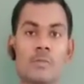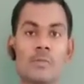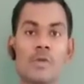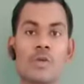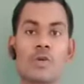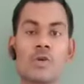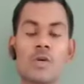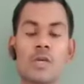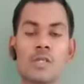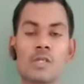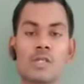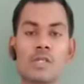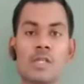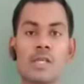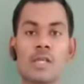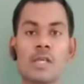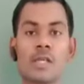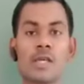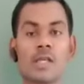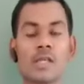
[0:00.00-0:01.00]
Because
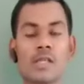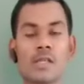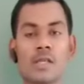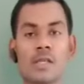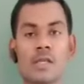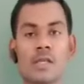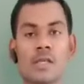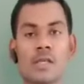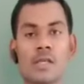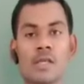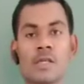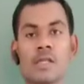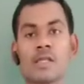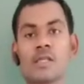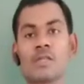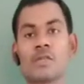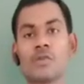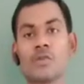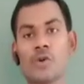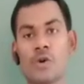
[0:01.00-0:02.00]
there it
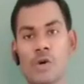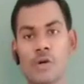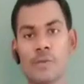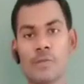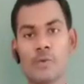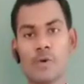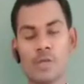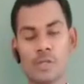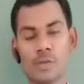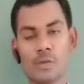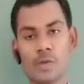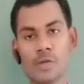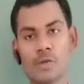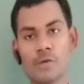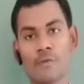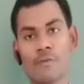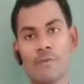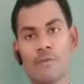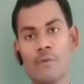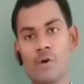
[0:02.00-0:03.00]
is not possible
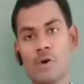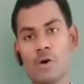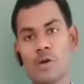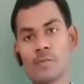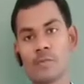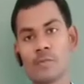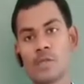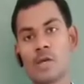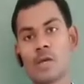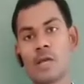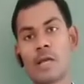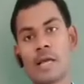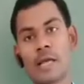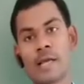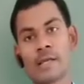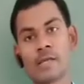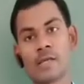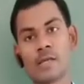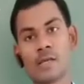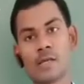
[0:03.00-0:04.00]
to form the
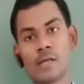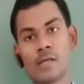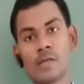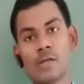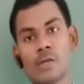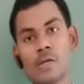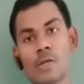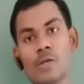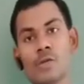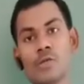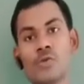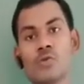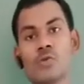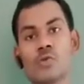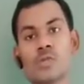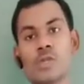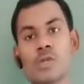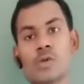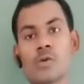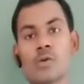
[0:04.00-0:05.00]
angle
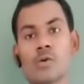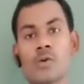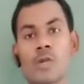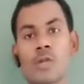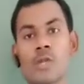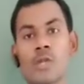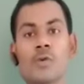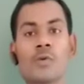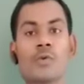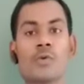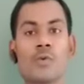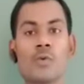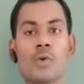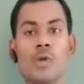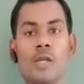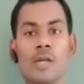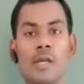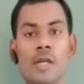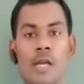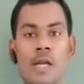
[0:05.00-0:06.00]
using only
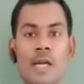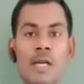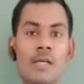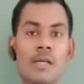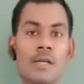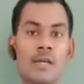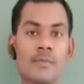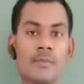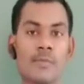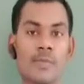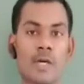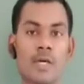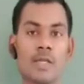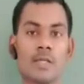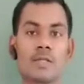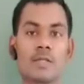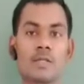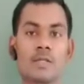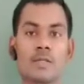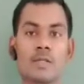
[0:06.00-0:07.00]
ruler and compass.